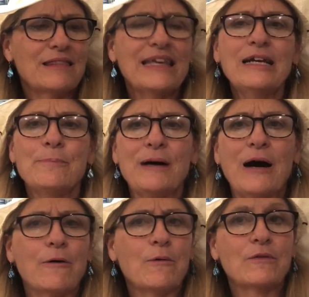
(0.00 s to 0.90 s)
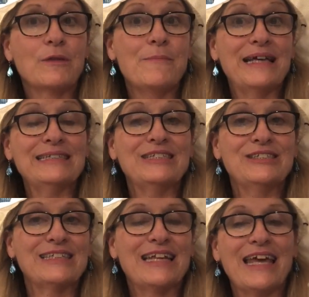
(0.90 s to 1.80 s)
think about the
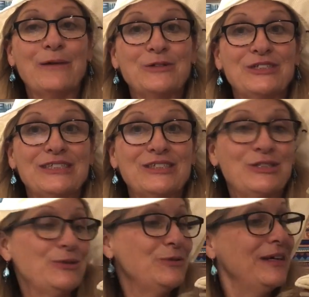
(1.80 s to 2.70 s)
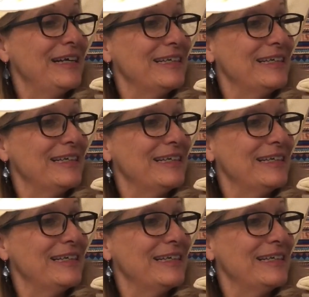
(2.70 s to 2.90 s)
message today, which is to